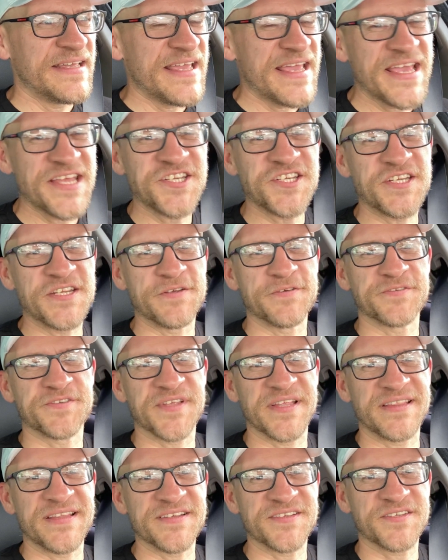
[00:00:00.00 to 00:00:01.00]
issues
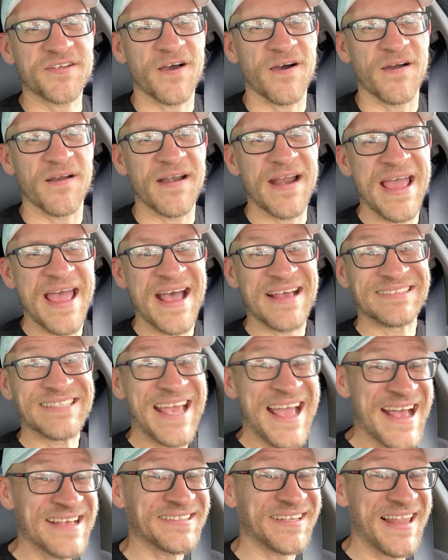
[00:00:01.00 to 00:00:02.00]
that this car has, it
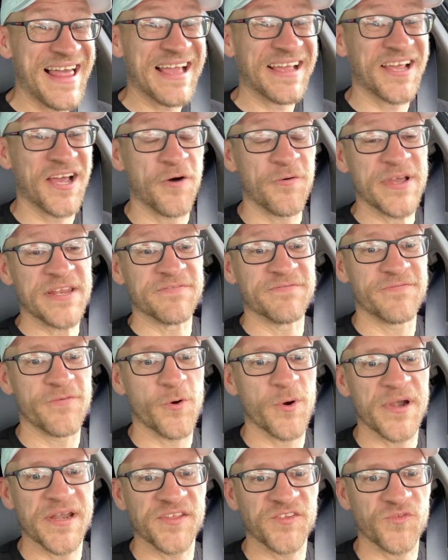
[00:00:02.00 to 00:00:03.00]
has a lot going
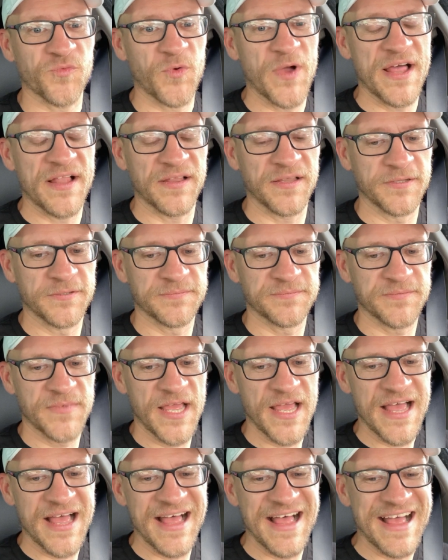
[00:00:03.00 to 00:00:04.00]
for it as well.
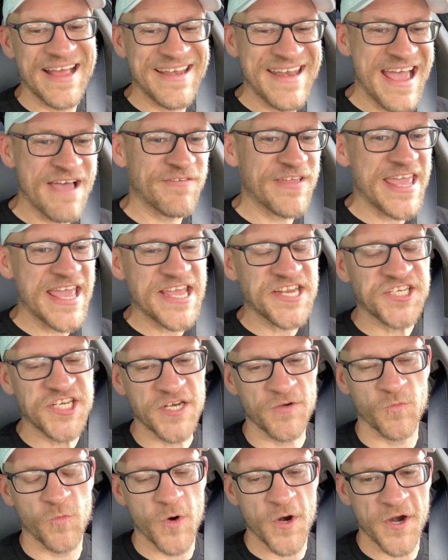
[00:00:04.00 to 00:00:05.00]

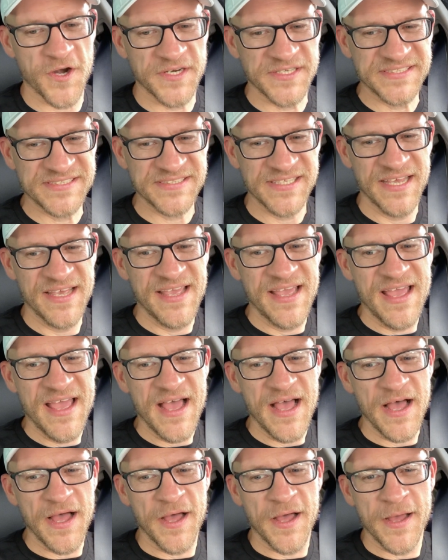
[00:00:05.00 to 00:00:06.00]
Navigation works.
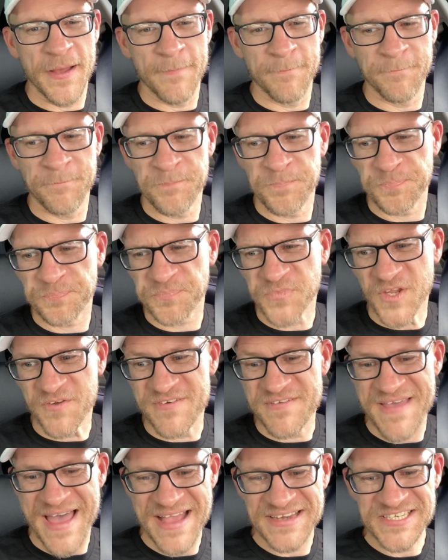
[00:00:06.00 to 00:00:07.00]

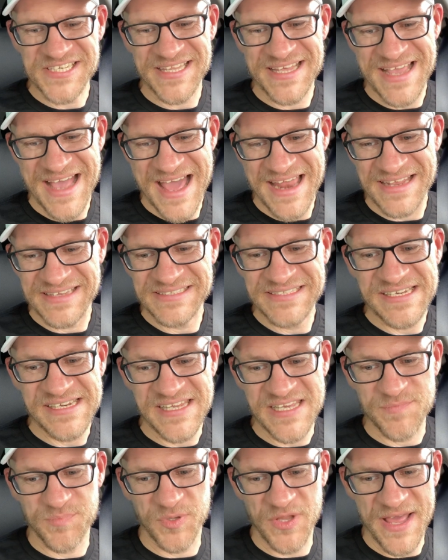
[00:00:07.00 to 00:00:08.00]
We've actually got a
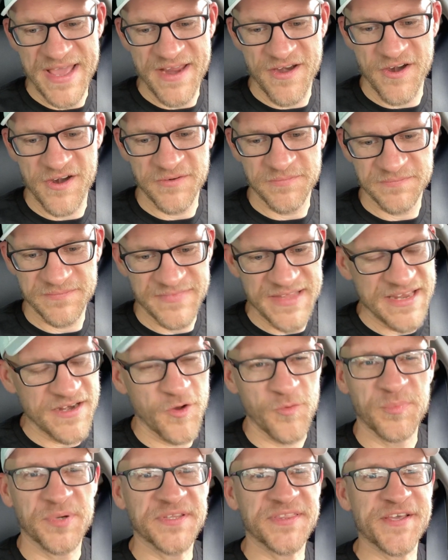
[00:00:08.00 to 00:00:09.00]
CD player. They
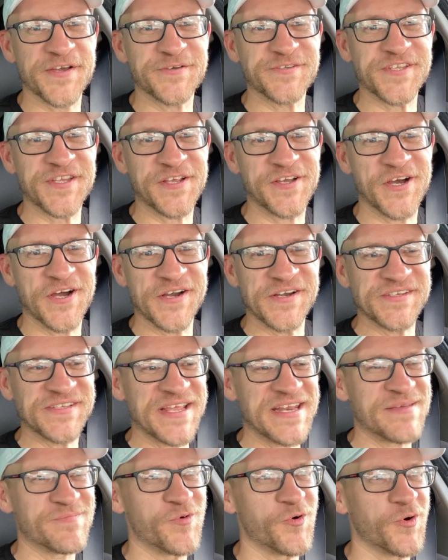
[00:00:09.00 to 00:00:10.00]
don't put those in cars
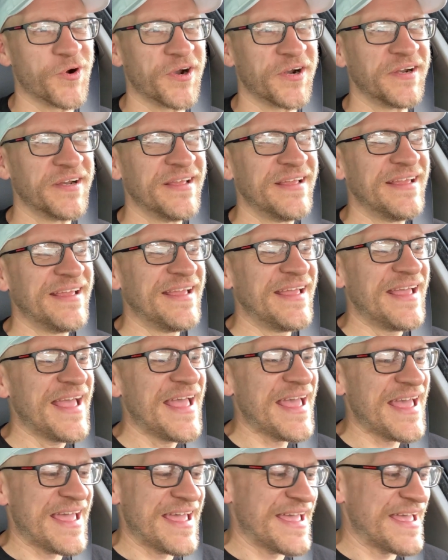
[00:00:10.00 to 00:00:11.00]
anymore.
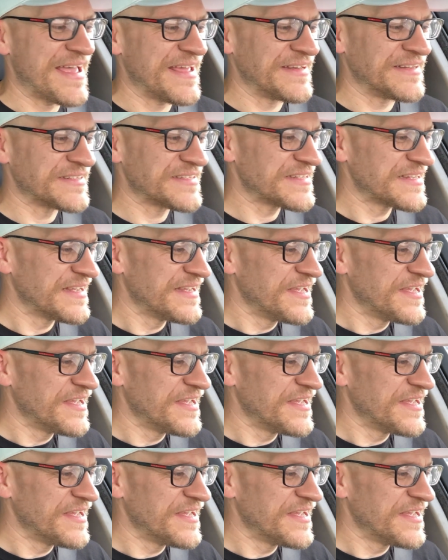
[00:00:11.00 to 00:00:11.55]
And